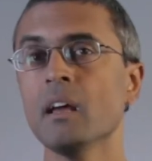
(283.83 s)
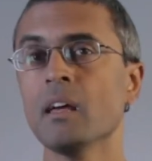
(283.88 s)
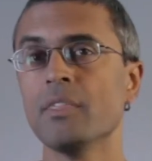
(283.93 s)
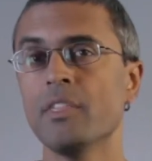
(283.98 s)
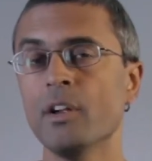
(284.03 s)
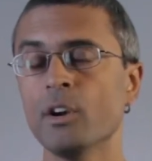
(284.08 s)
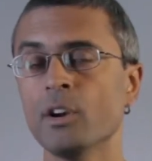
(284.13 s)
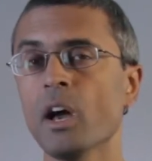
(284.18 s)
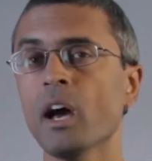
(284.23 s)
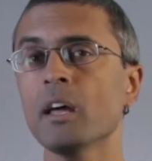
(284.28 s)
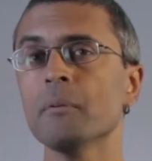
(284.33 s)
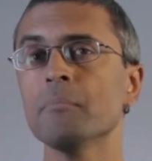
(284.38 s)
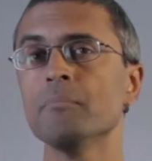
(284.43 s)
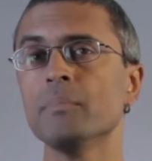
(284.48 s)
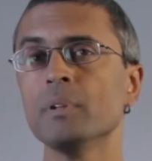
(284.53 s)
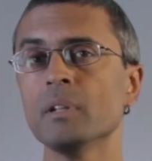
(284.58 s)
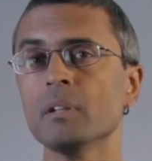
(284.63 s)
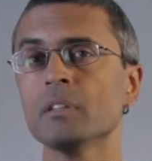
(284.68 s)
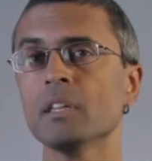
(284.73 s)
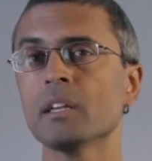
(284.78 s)
they're not
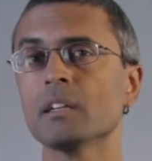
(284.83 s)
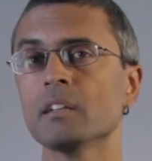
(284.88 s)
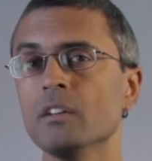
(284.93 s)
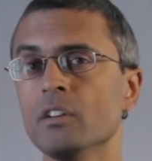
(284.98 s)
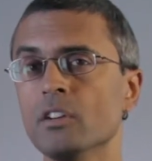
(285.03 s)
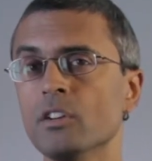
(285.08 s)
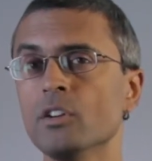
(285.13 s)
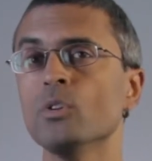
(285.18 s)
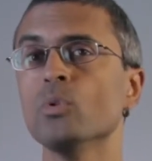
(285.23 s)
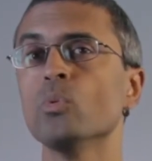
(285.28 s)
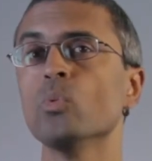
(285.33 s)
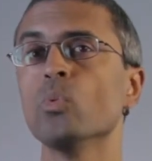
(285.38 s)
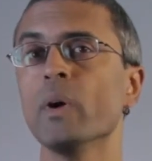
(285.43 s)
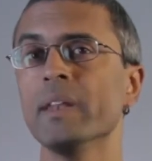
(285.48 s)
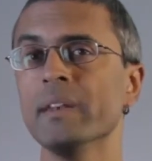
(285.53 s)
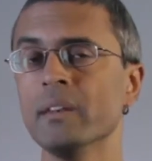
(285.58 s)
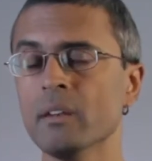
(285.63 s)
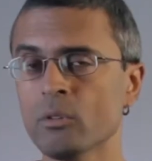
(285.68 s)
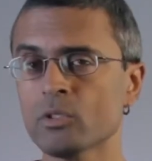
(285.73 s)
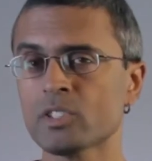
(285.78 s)
building new
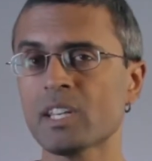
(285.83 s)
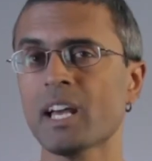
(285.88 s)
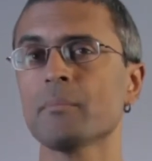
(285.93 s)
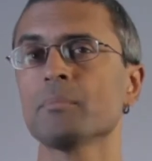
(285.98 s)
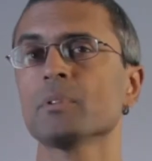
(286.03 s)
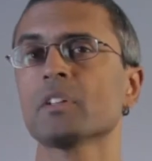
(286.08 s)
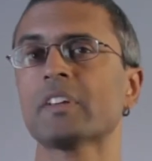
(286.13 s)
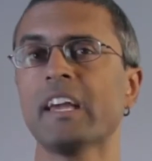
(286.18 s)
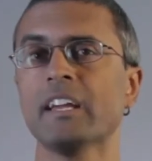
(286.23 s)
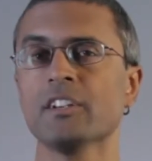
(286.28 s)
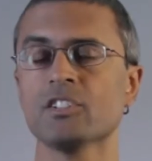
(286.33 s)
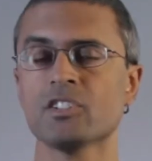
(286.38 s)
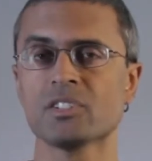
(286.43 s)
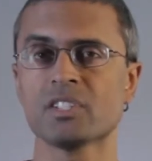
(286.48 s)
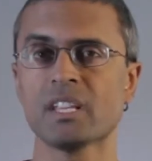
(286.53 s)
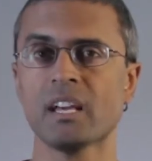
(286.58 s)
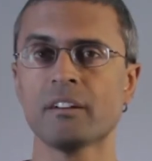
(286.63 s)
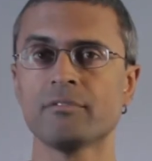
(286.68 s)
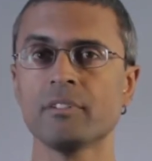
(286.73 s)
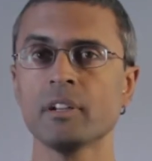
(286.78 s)
Windows applications
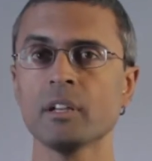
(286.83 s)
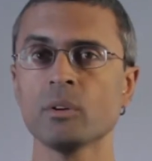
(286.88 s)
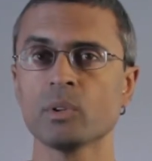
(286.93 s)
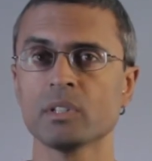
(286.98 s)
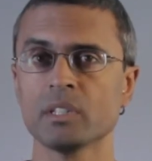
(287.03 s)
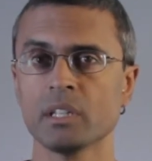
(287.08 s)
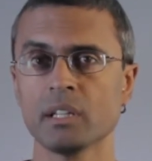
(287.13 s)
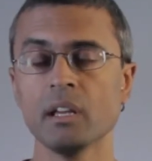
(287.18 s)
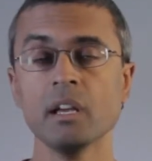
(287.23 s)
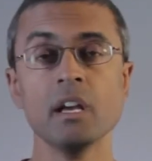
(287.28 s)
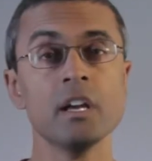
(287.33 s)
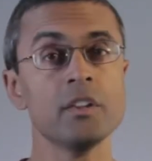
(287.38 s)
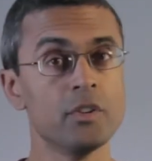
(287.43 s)
that frequently.